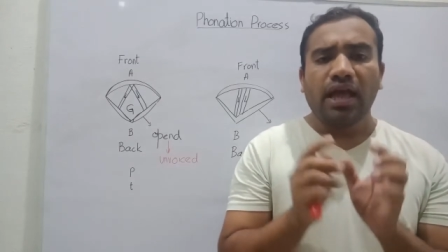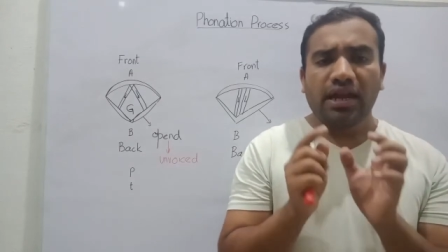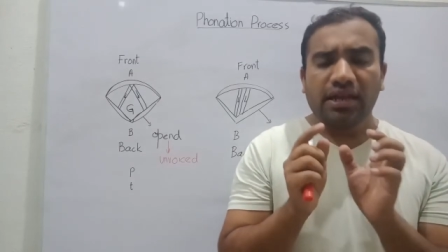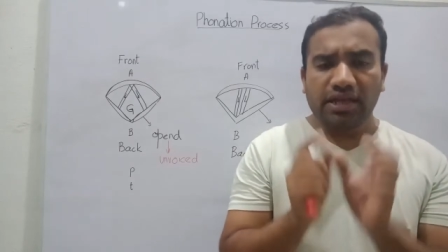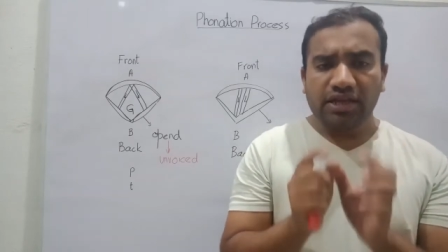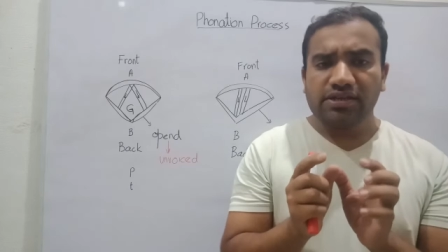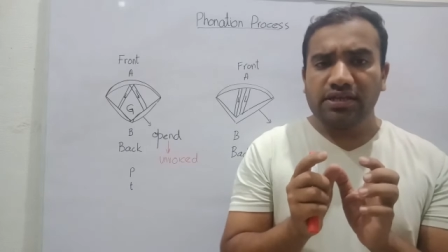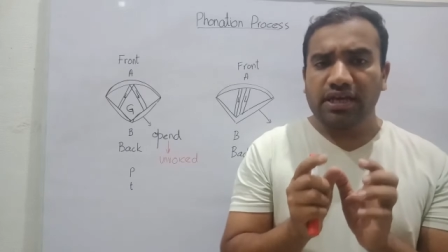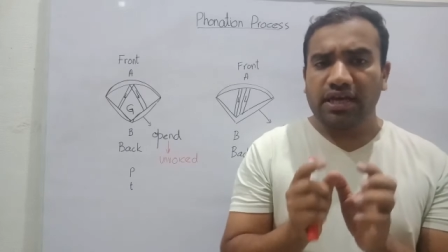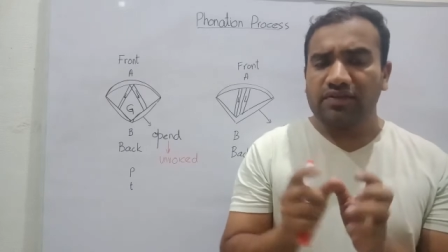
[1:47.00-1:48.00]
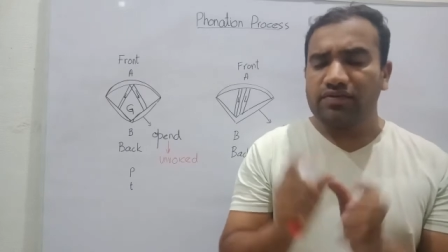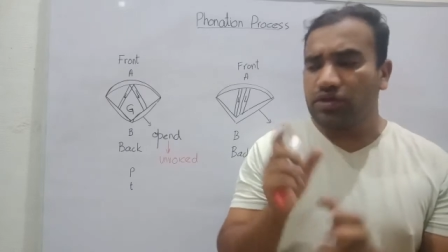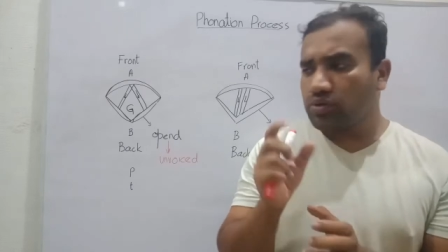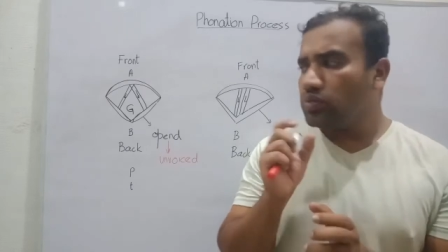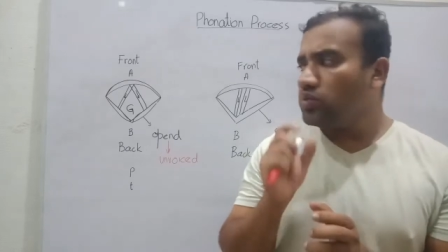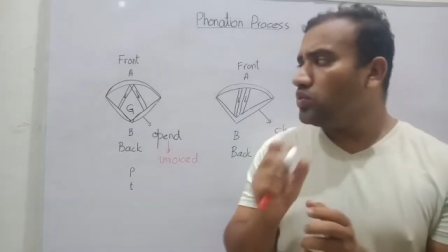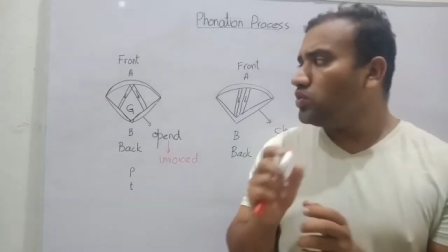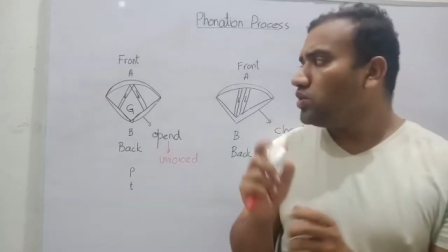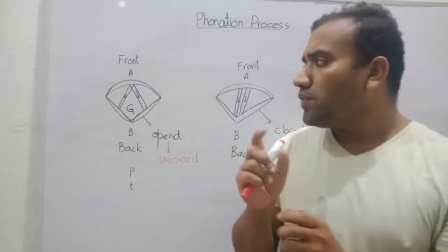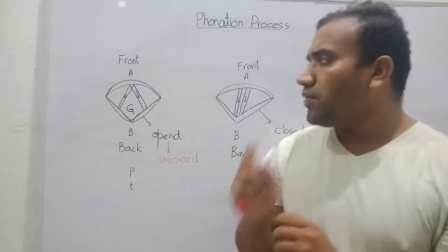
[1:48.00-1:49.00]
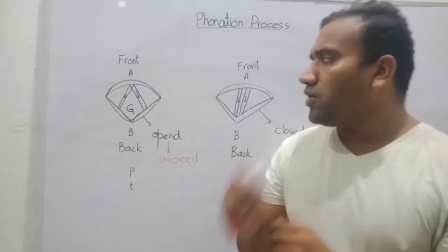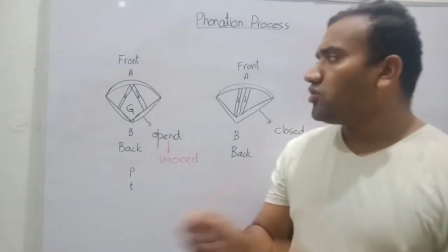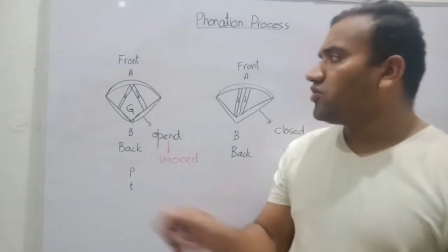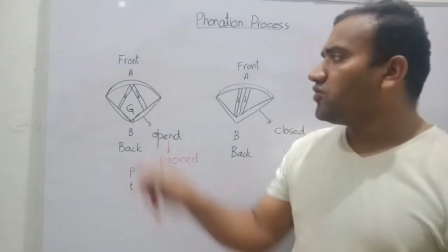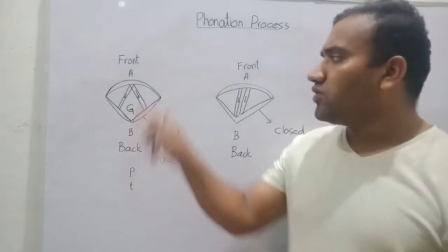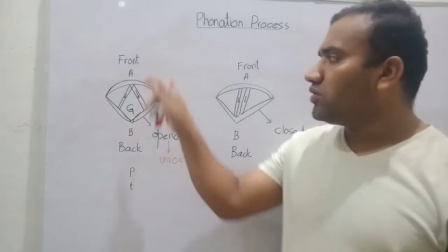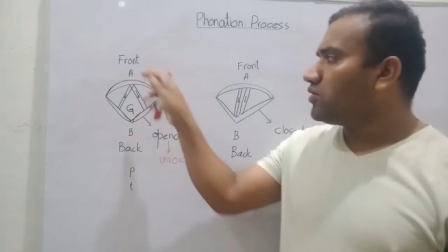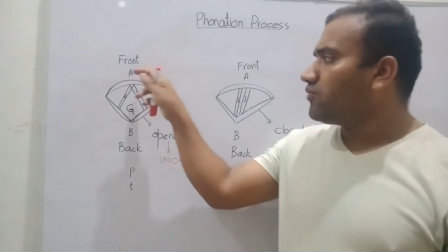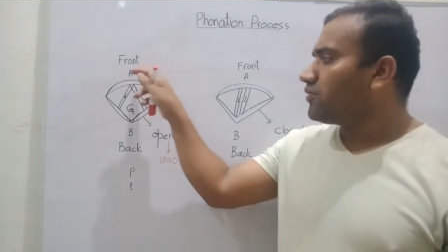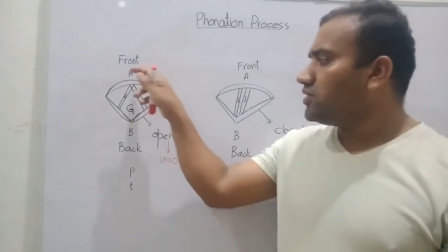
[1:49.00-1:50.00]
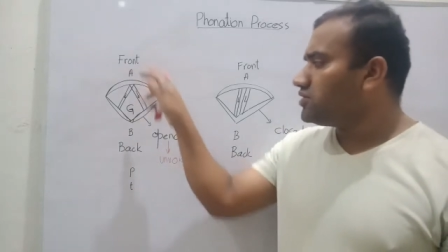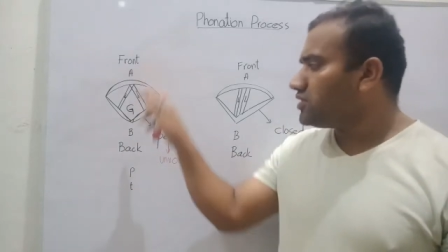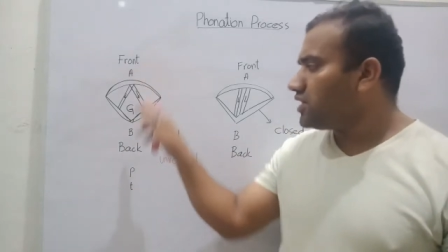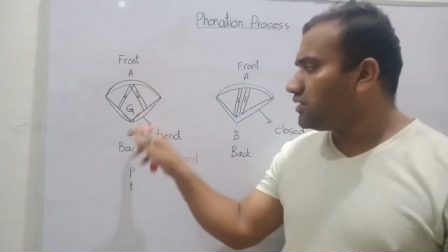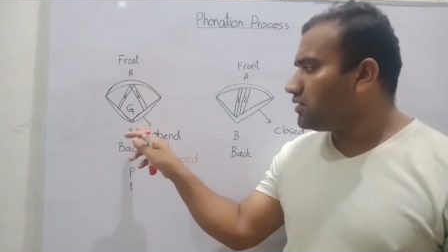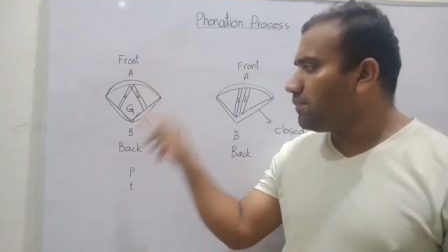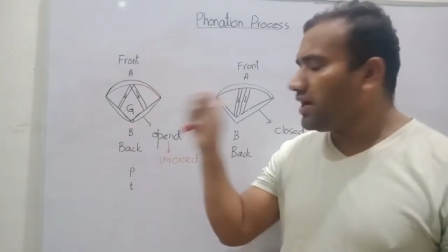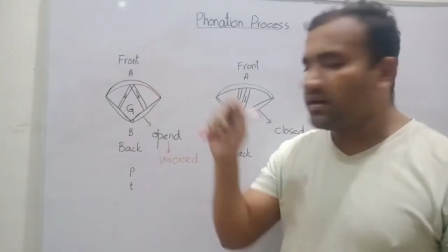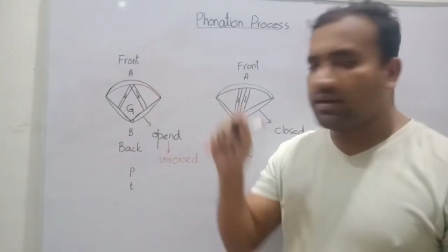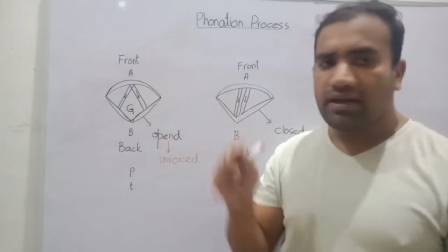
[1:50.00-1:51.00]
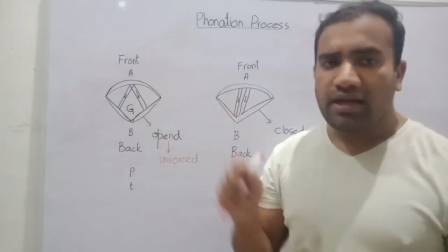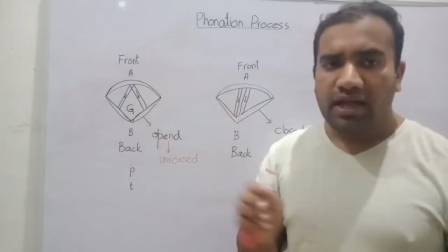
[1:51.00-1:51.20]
and it has the two parts, the front and the back,